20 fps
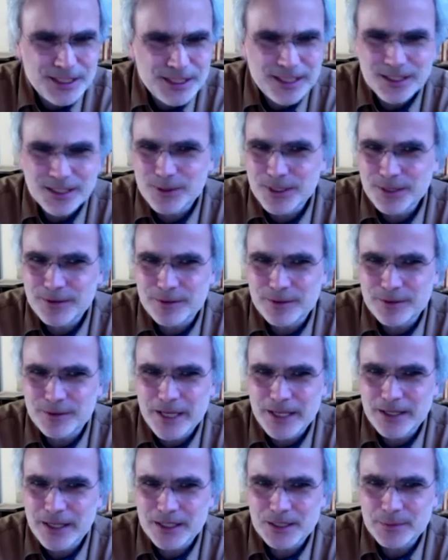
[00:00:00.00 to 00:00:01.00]
Like, no one ever
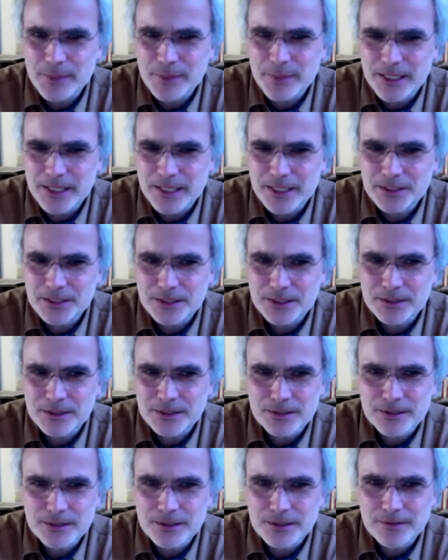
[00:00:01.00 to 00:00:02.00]
made an expectation
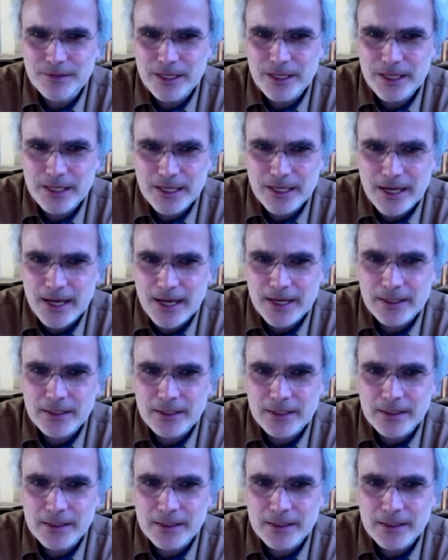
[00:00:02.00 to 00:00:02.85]
of any kind.